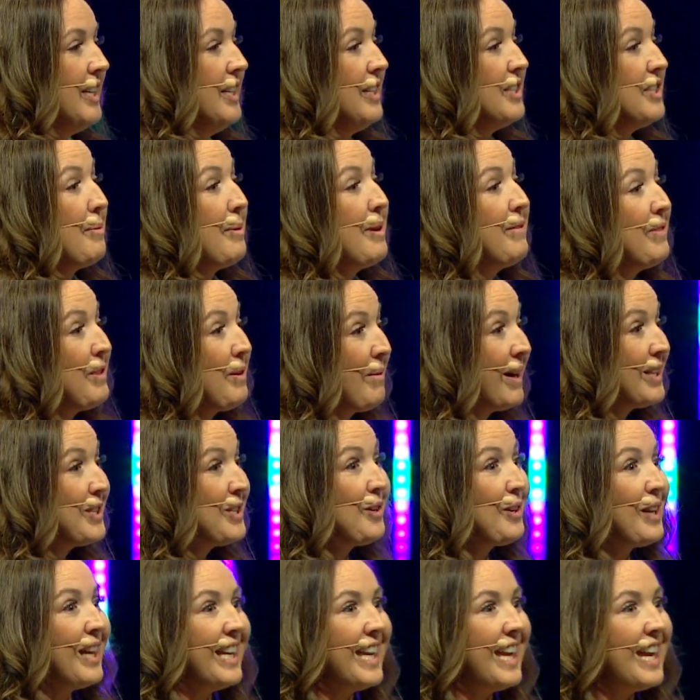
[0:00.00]
So even though I
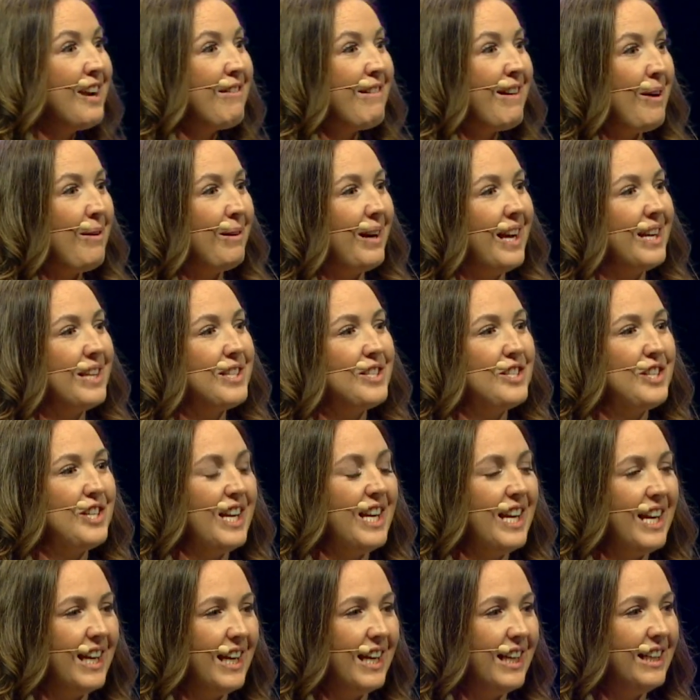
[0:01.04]
took a year out last
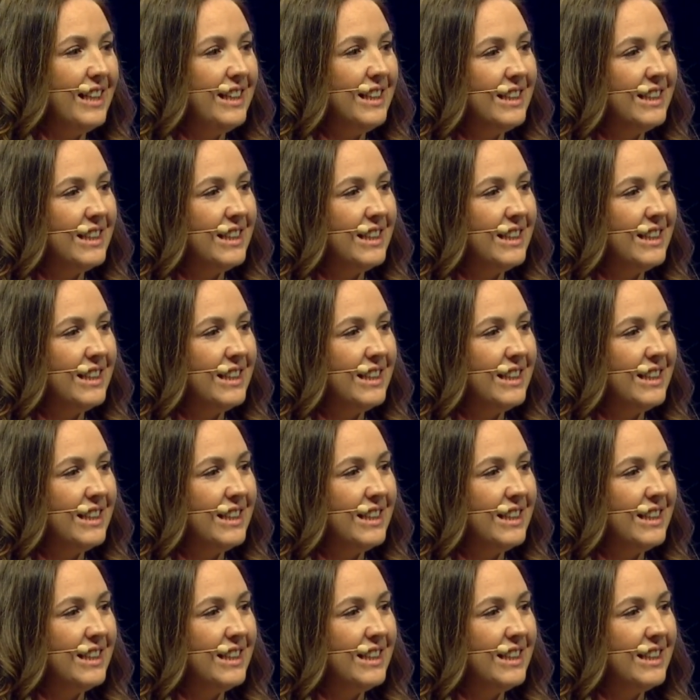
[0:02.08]
year,